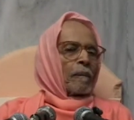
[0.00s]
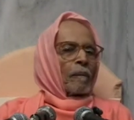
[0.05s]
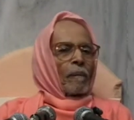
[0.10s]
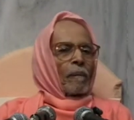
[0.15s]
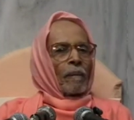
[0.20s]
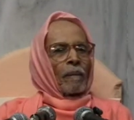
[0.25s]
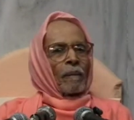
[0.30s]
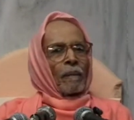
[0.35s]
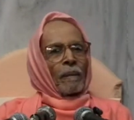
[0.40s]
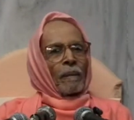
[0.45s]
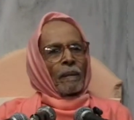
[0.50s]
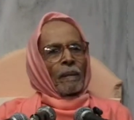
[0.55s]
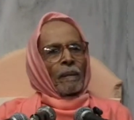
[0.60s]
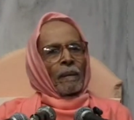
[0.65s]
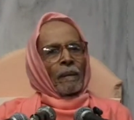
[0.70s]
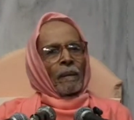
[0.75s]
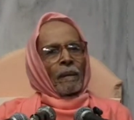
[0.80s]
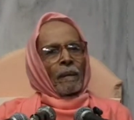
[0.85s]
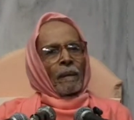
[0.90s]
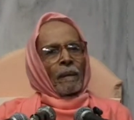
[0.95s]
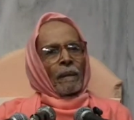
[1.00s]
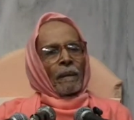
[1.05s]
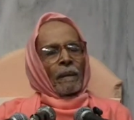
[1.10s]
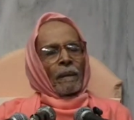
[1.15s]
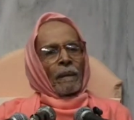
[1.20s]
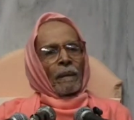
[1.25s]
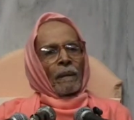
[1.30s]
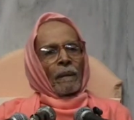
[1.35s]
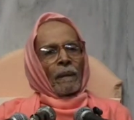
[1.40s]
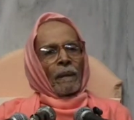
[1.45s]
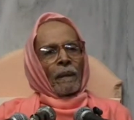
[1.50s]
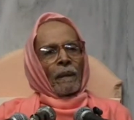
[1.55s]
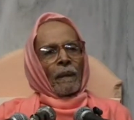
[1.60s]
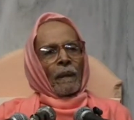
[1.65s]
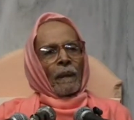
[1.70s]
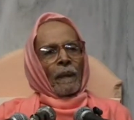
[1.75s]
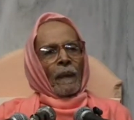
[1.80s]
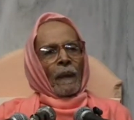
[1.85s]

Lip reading: [no speech]